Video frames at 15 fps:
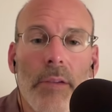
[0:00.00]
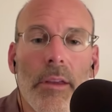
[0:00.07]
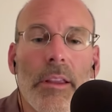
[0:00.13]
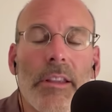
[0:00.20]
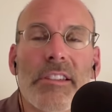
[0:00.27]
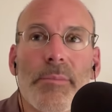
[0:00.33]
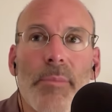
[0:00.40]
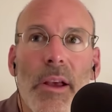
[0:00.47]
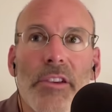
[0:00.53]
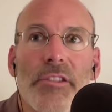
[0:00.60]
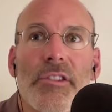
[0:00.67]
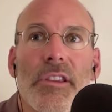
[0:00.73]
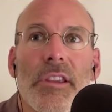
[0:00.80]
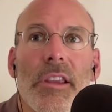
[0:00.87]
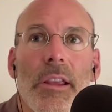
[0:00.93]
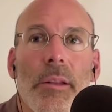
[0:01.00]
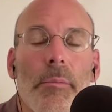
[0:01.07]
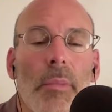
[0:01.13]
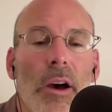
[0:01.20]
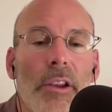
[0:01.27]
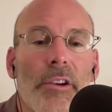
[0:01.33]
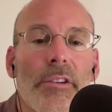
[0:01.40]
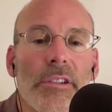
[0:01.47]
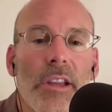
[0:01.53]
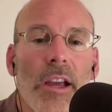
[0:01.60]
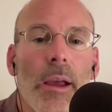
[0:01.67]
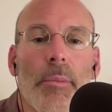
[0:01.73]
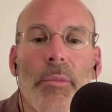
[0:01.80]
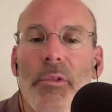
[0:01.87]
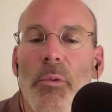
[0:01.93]
especially in modern
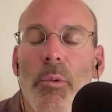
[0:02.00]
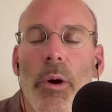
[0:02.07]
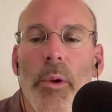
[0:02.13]
times where